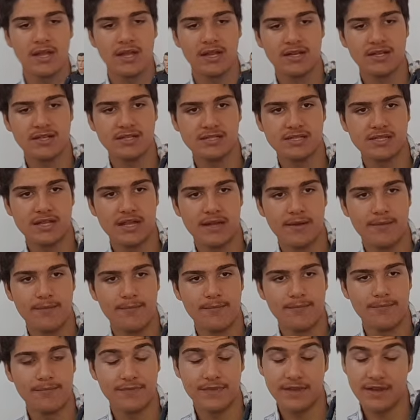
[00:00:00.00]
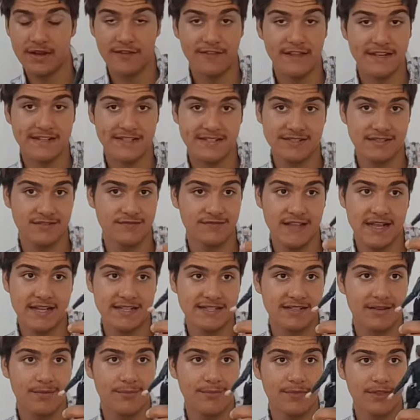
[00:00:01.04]
Because you know, if that's
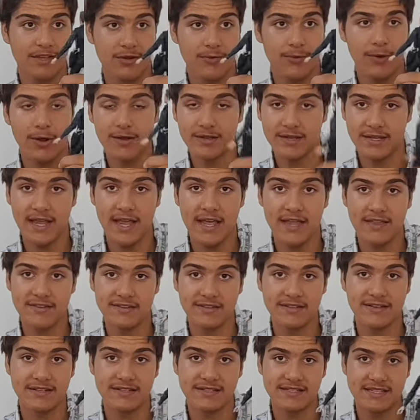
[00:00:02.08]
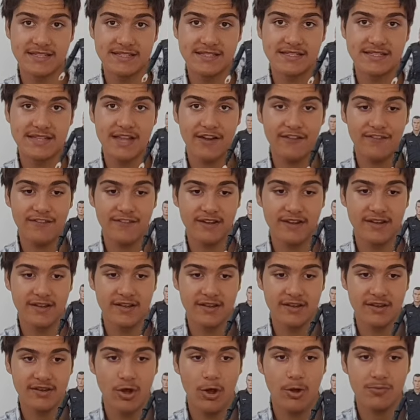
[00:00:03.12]
something you want, yeah, you can. This is definitely
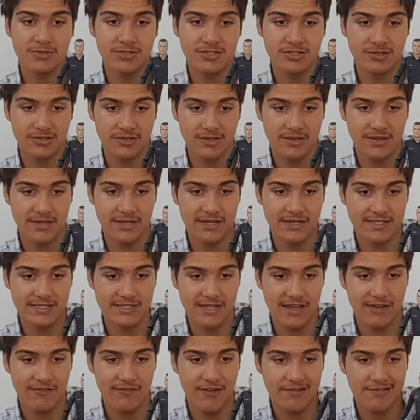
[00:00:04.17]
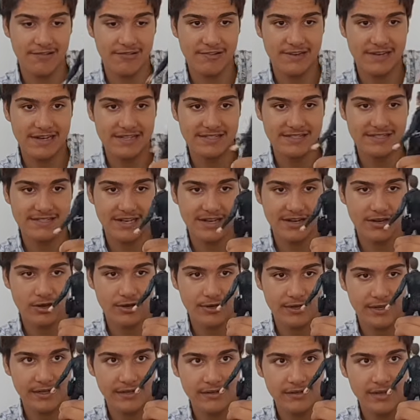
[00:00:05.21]
an option. He's very realistic
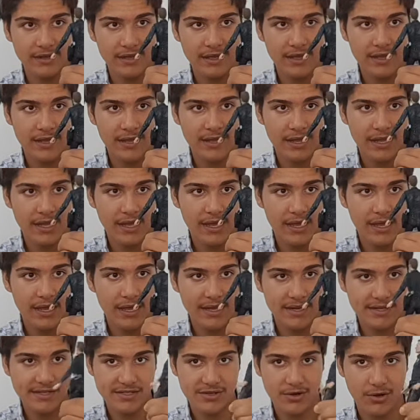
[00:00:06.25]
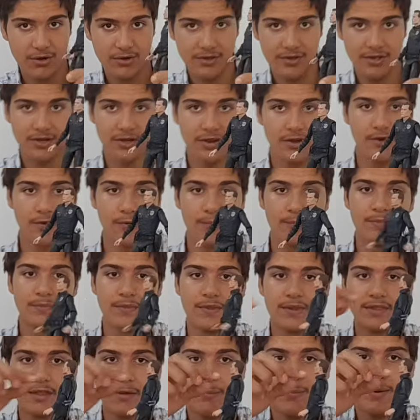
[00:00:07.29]
looking. He's got, you know,
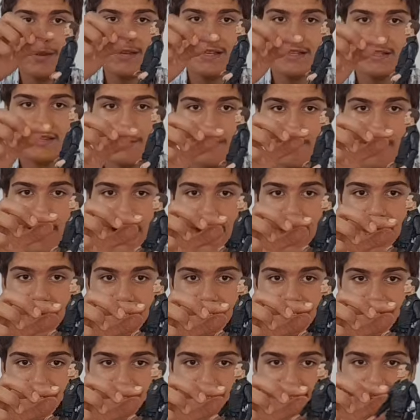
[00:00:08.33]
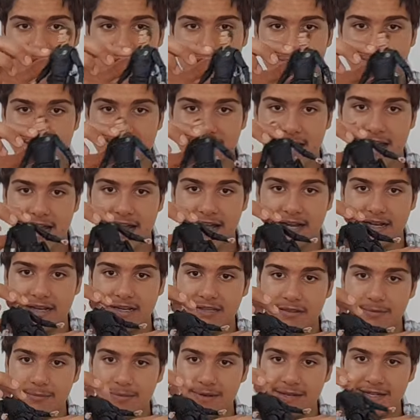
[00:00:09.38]
the badge, the name tag,
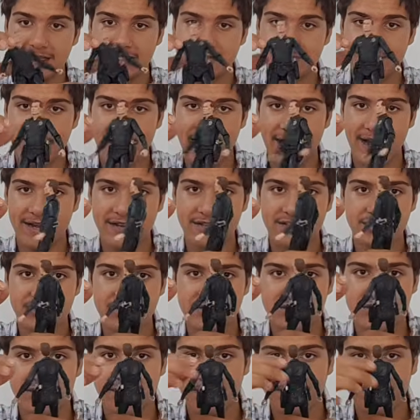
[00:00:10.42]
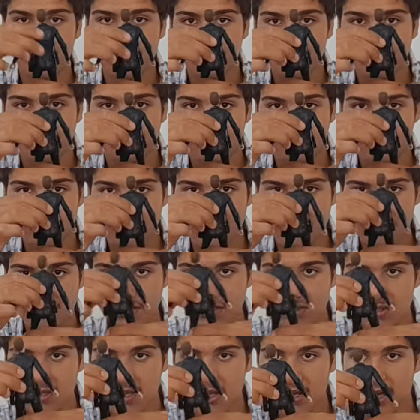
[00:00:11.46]
the police badge.
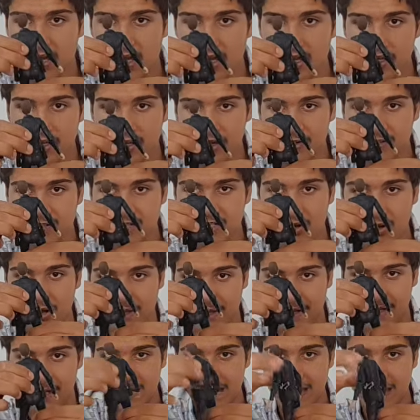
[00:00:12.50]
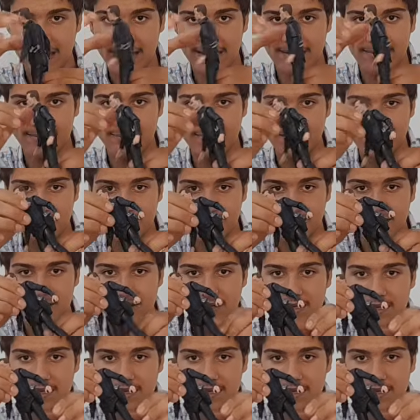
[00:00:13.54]
You know, he's got like clips